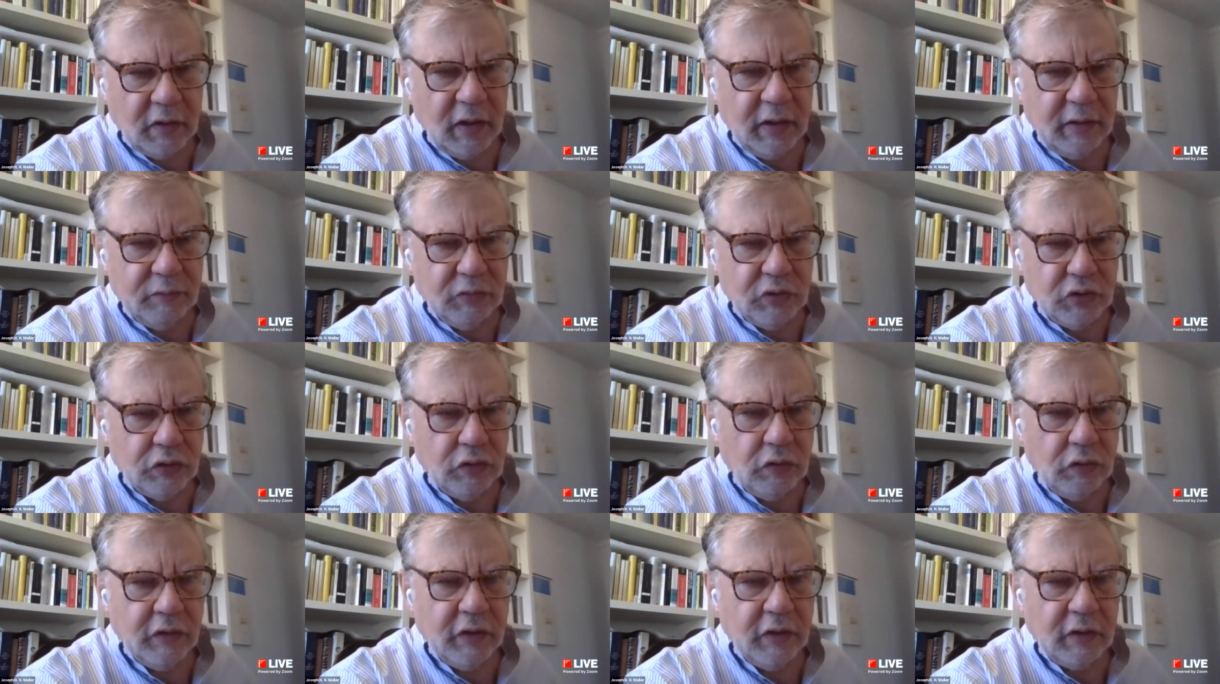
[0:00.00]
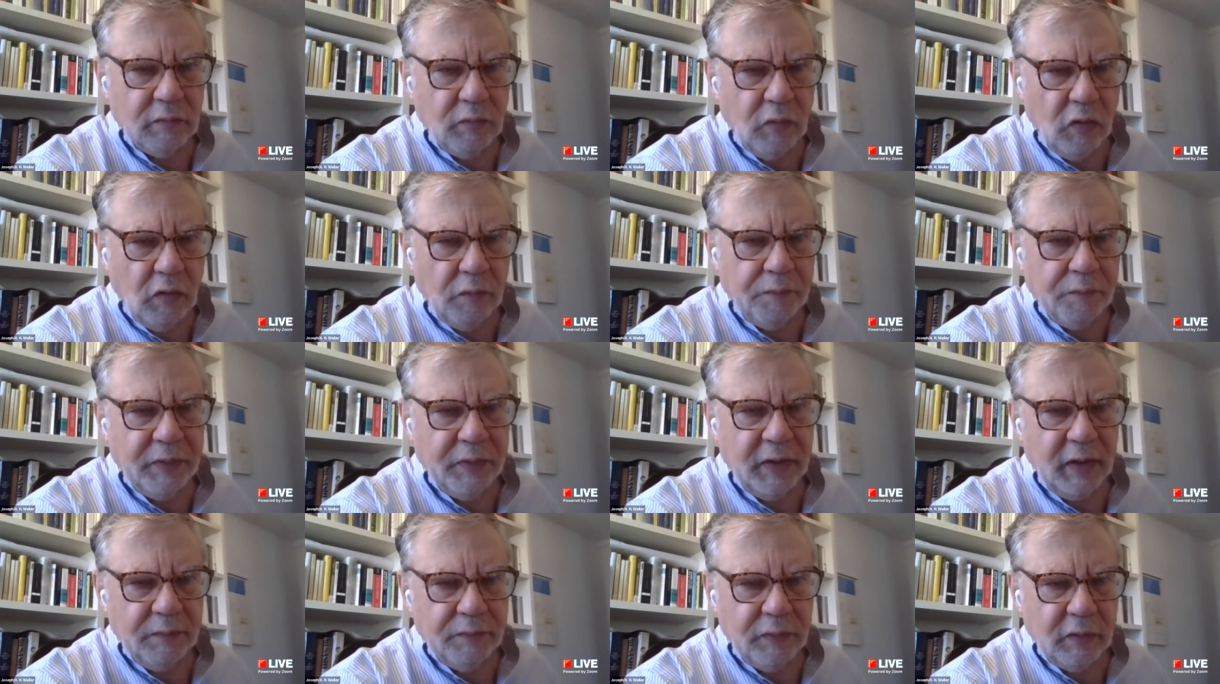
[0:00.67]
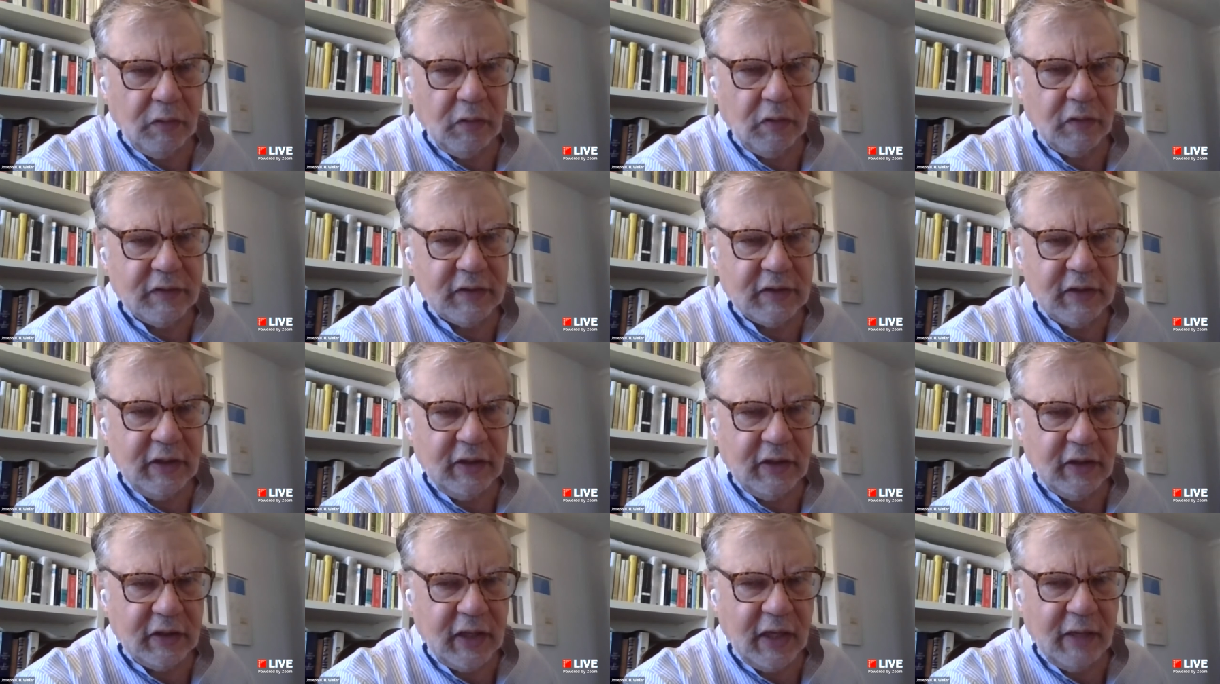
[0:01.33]
I'm sure that more people
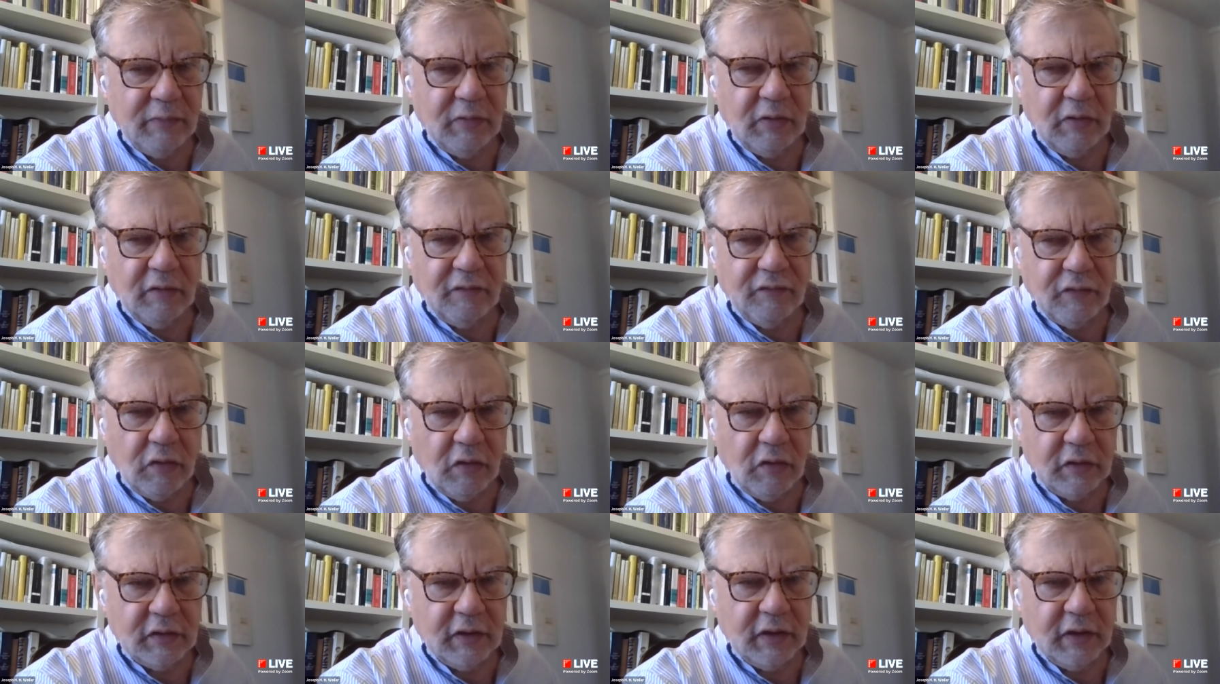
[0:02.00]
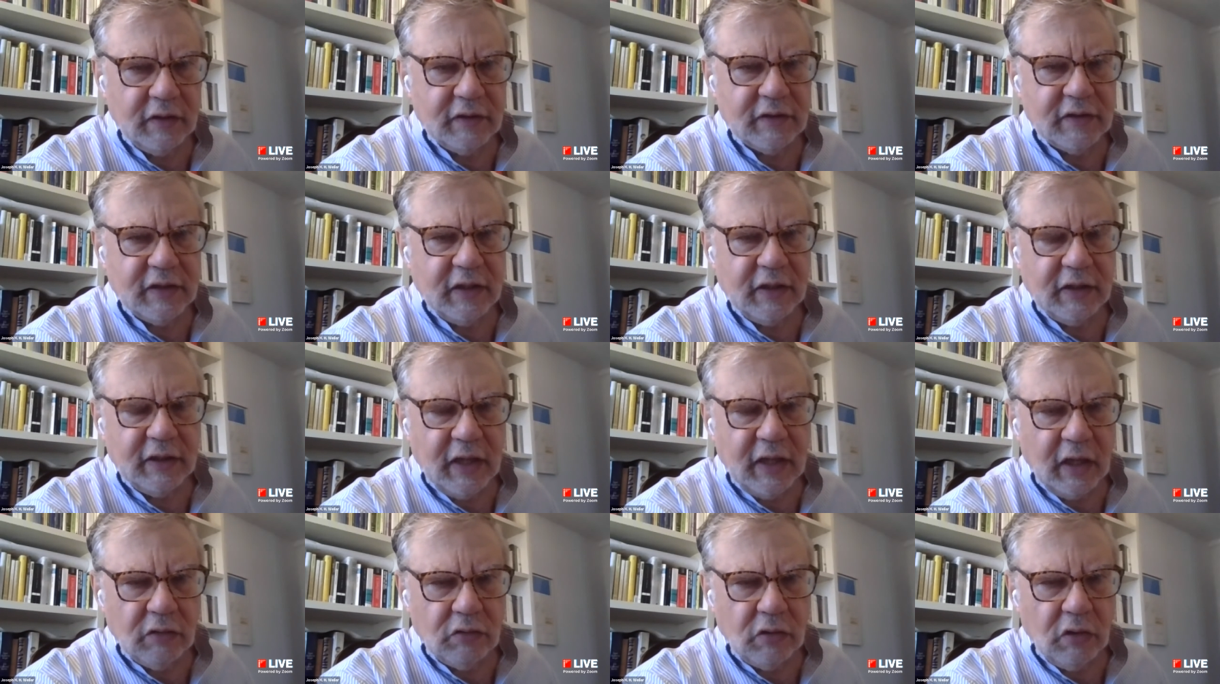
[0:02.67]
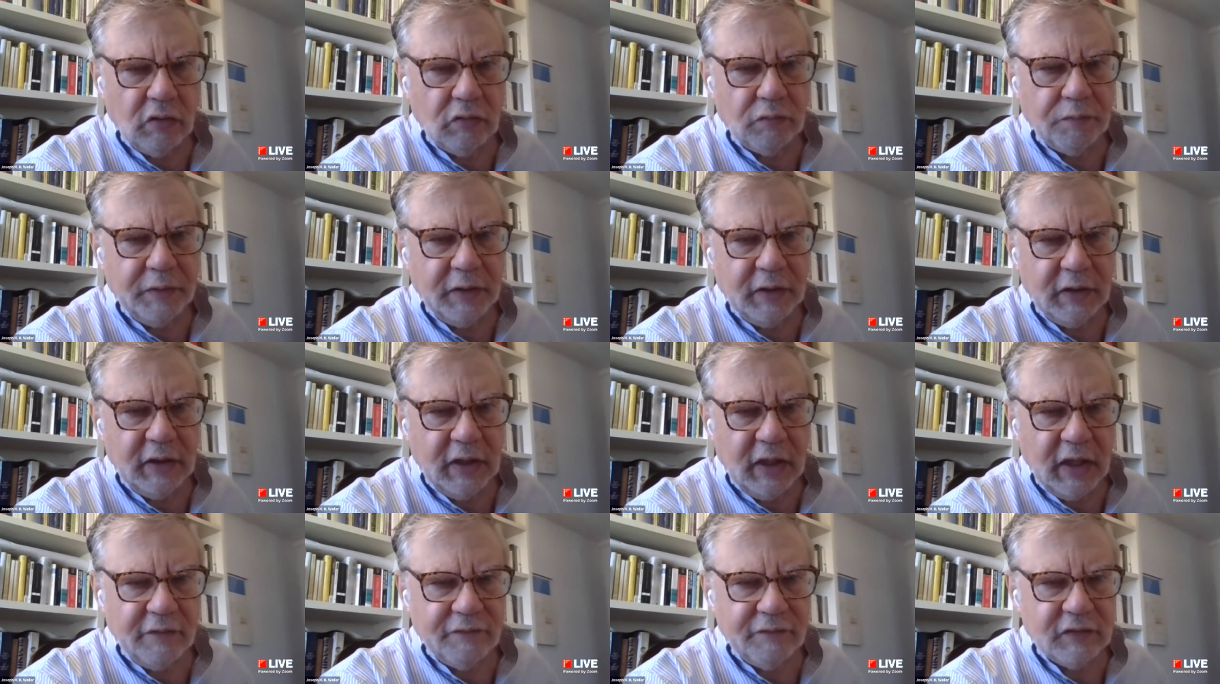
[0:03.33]
see the table of contents and download
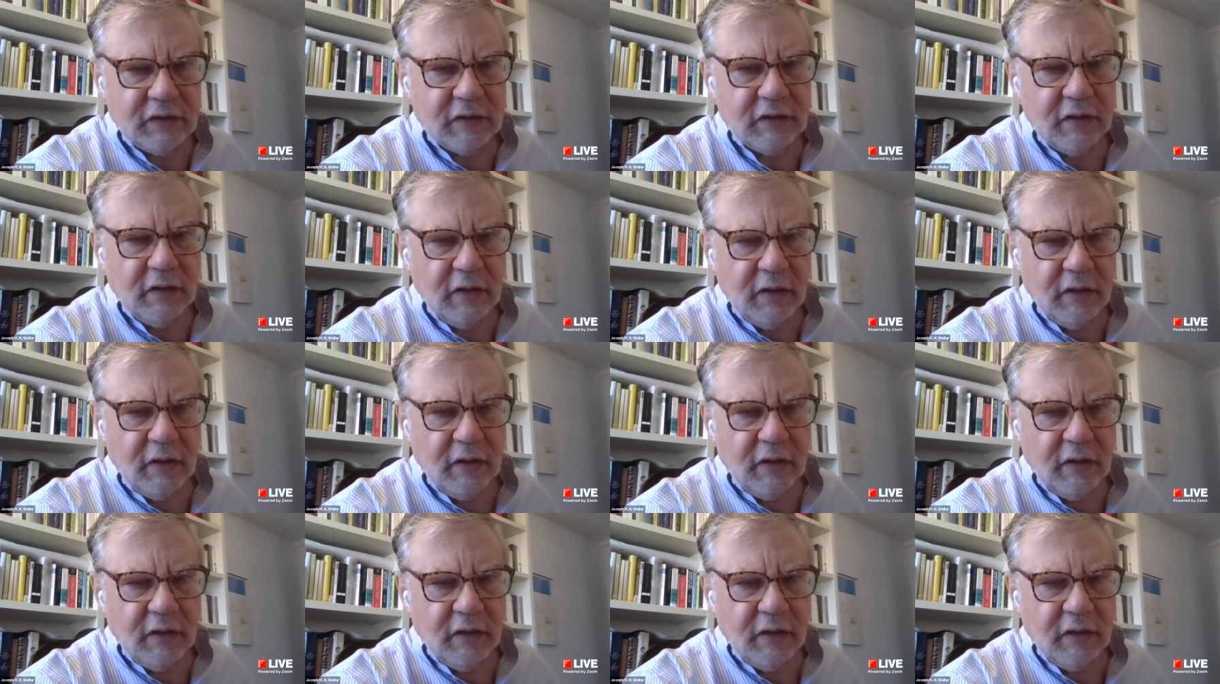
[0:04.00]
PDFs